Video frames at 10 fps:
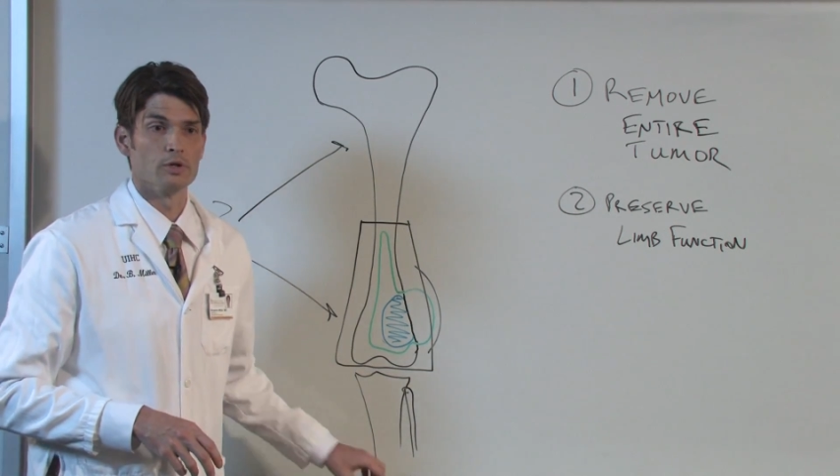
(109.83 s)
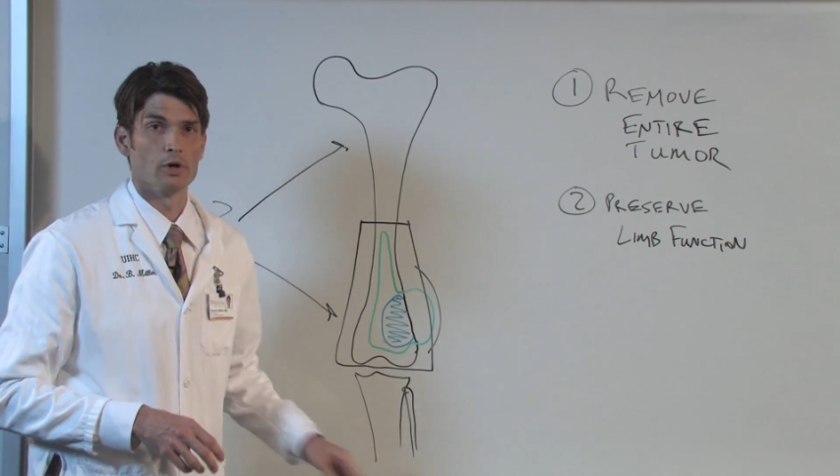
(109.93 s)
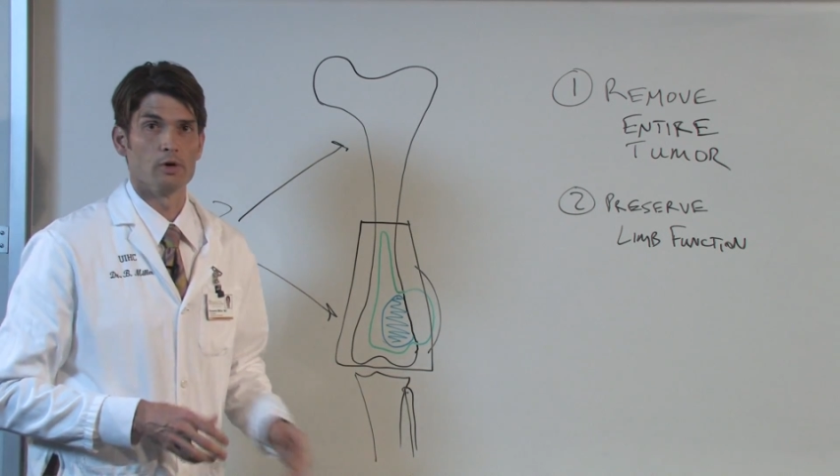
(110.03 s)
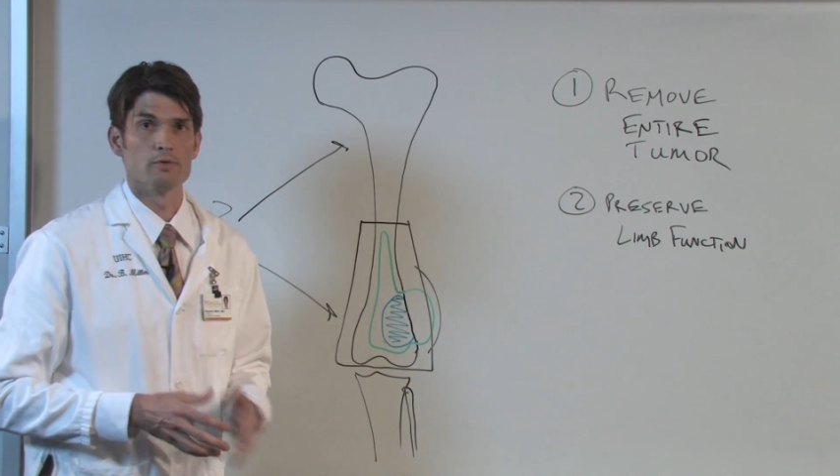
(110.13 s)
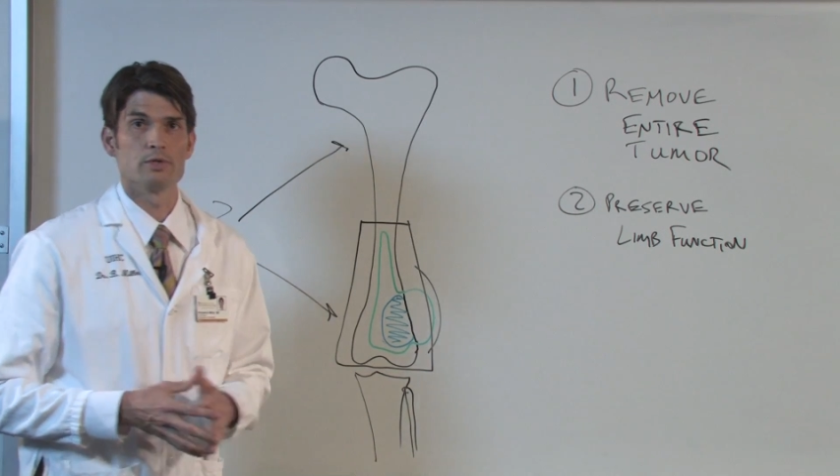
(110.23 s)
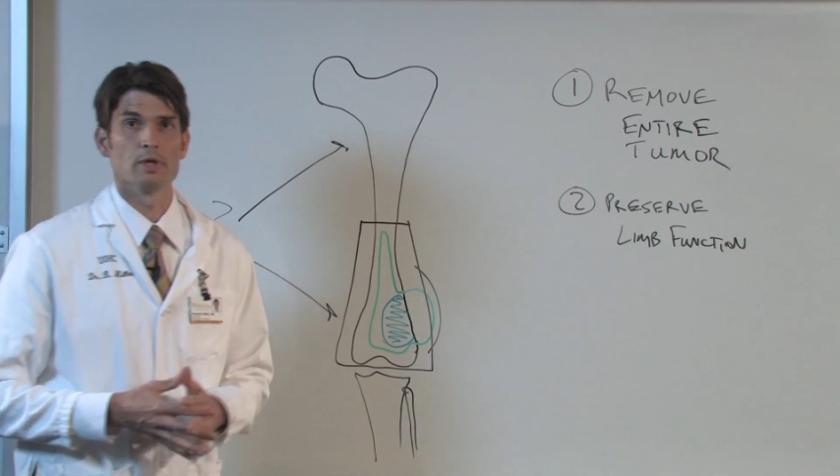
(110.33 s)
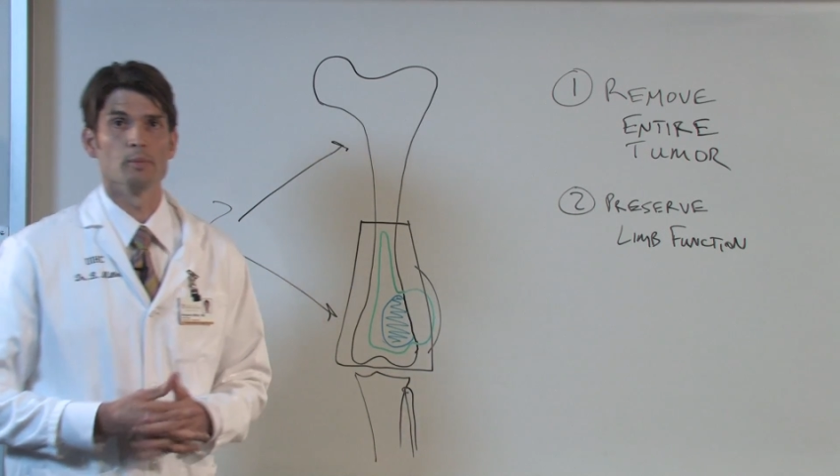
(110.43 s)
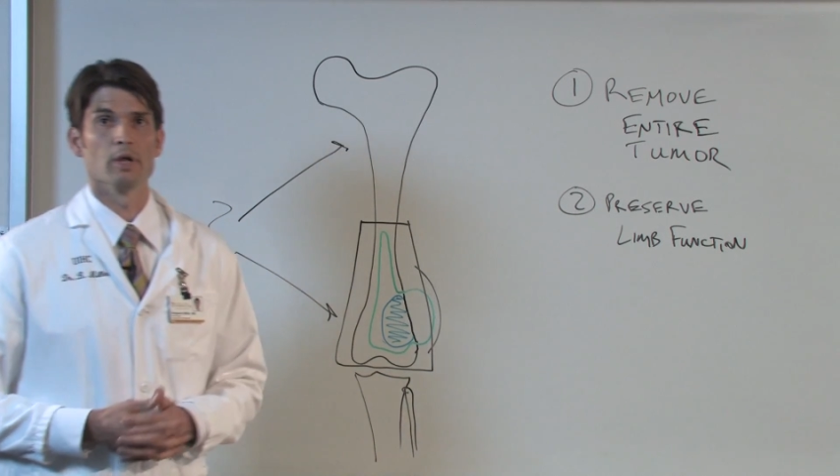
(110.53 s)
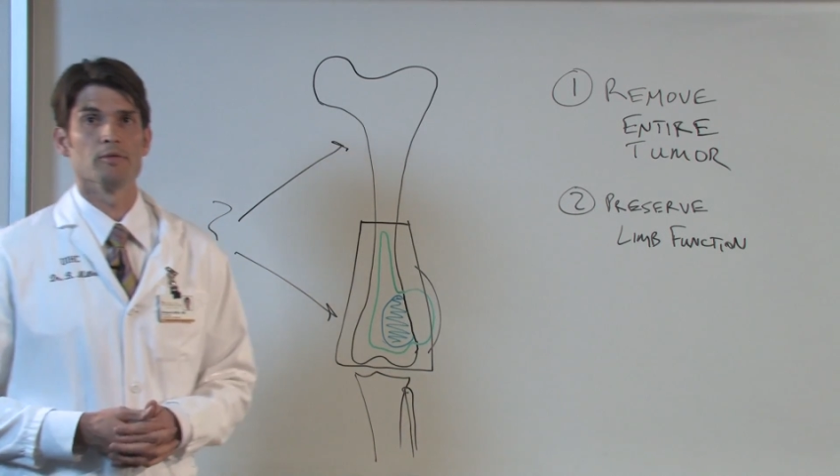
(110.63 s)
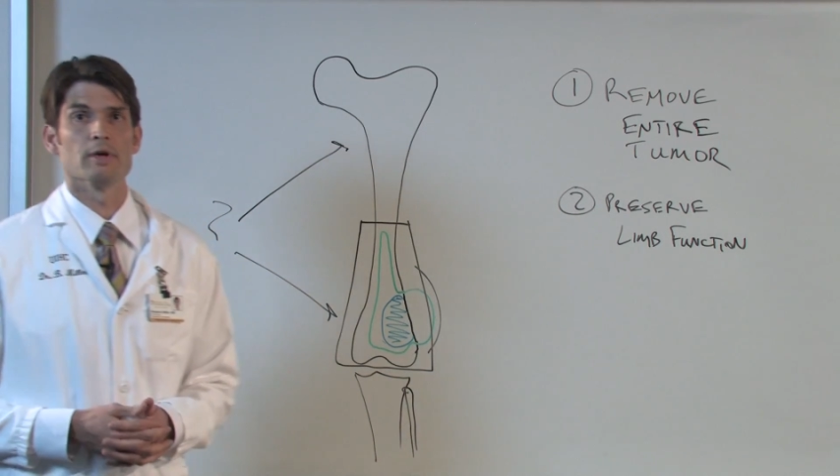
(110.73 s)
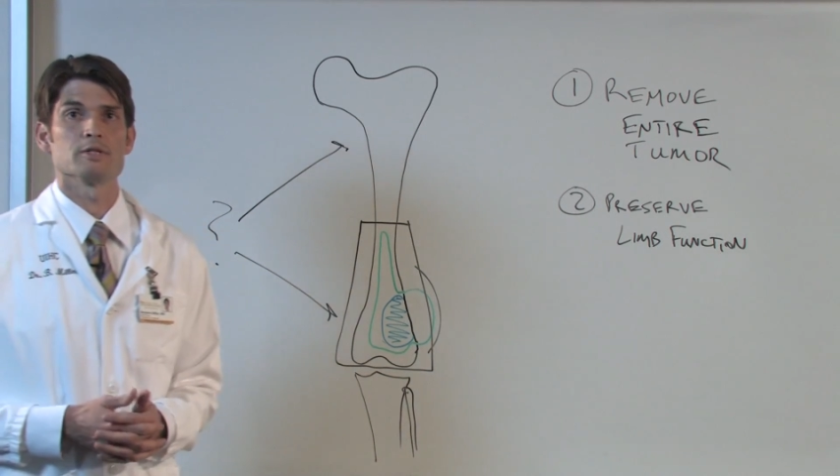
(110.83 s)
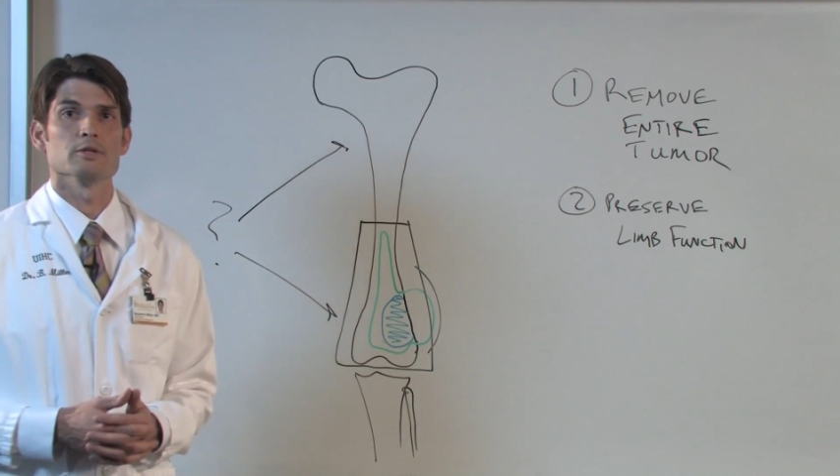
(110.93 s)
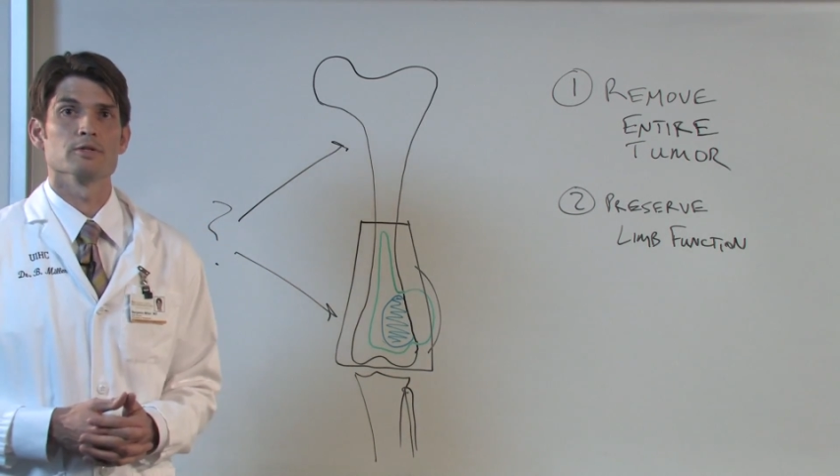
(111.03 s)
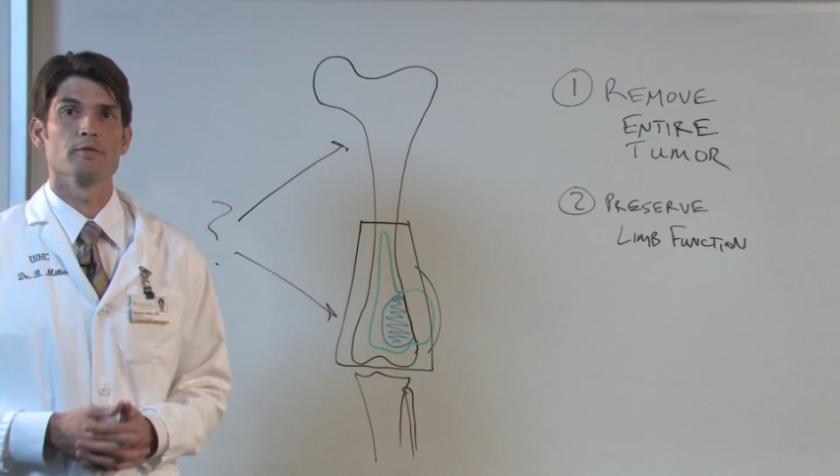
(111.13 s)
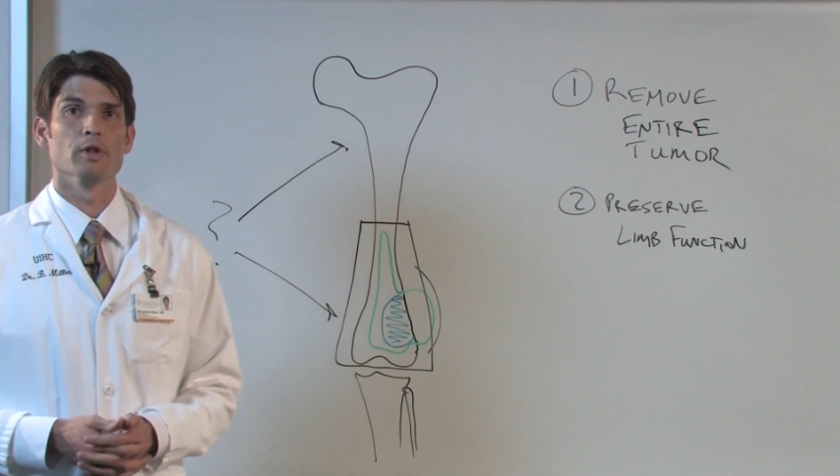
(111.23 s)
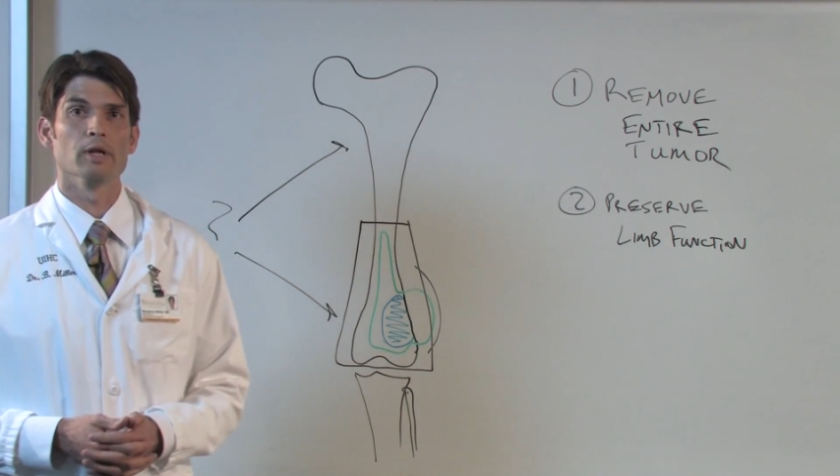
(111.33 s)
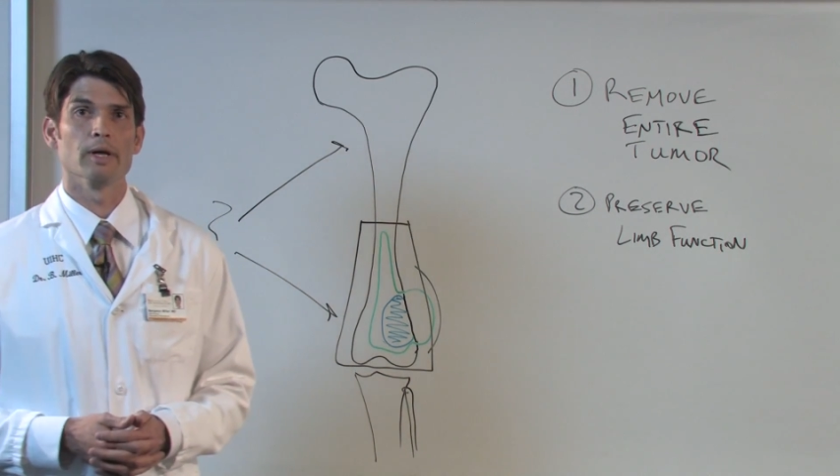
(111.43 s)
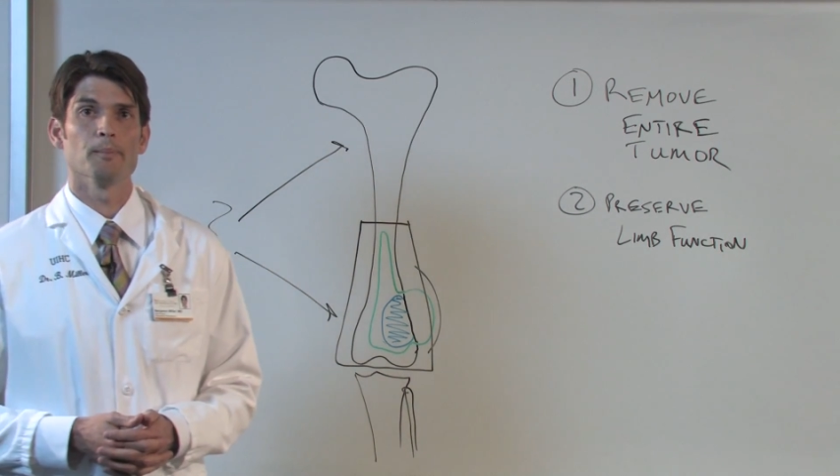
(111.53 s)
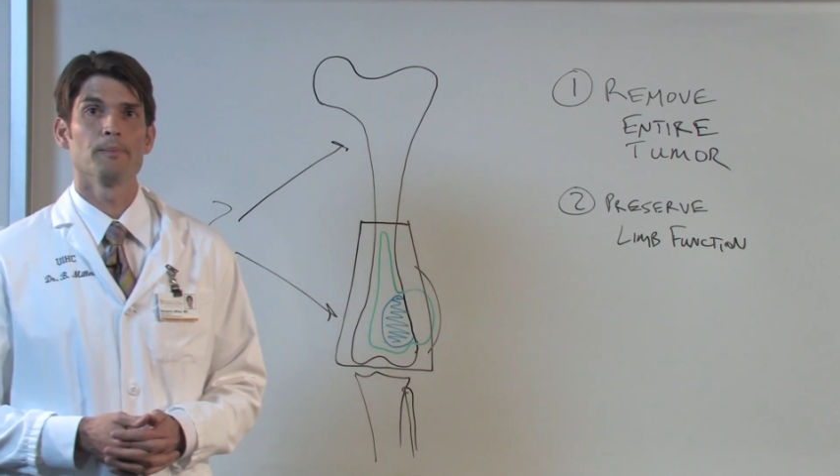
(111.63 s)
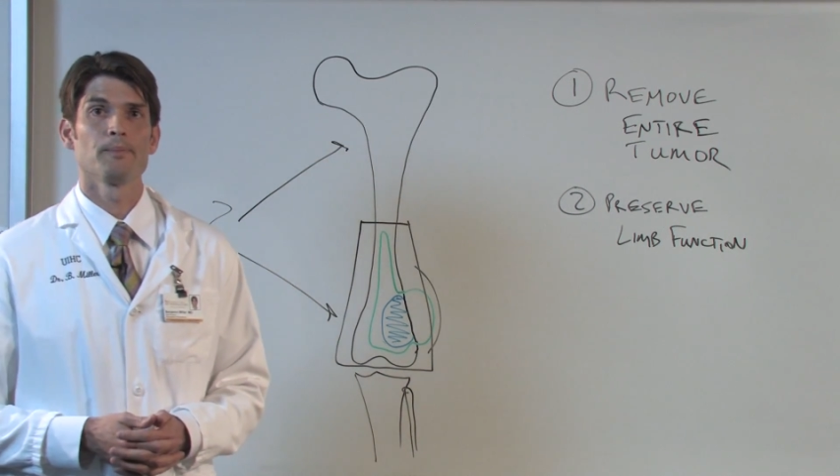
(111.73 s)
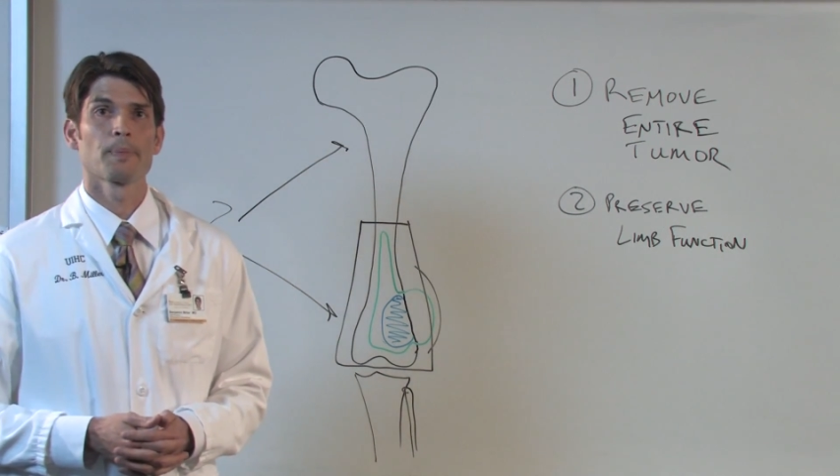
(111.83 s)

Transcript: nerves, and blood vessels of the limb.